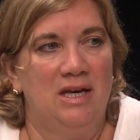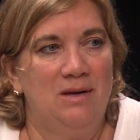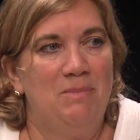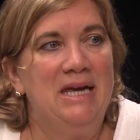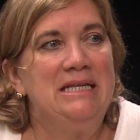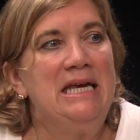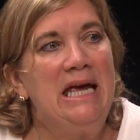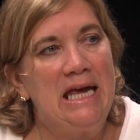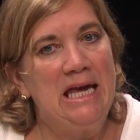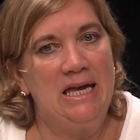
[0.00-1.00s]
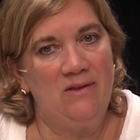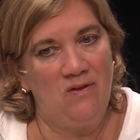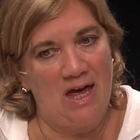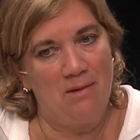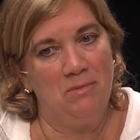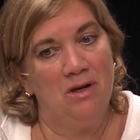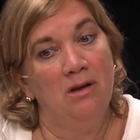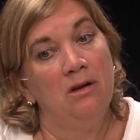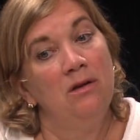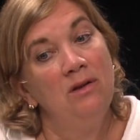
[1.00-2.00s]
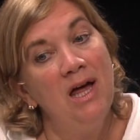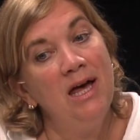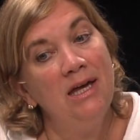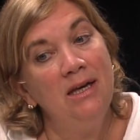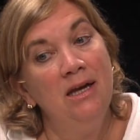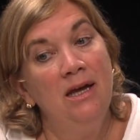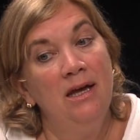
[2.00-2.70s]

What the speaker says: maintain that middle line.